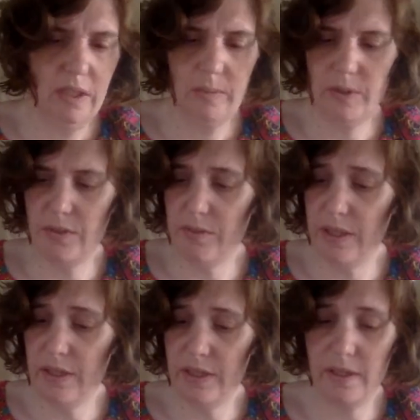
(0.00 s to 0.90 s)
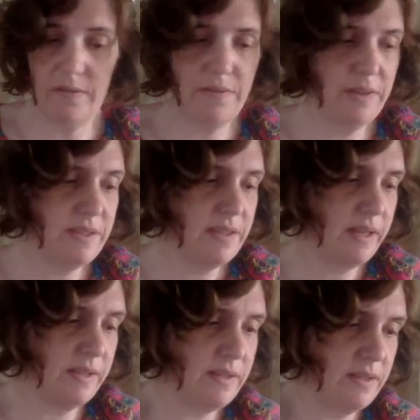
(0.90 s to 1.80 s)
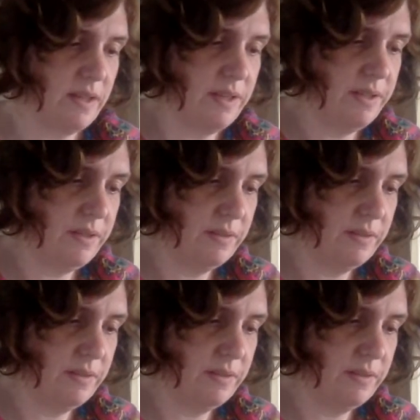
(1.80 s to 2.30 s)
going to read it again for the second side.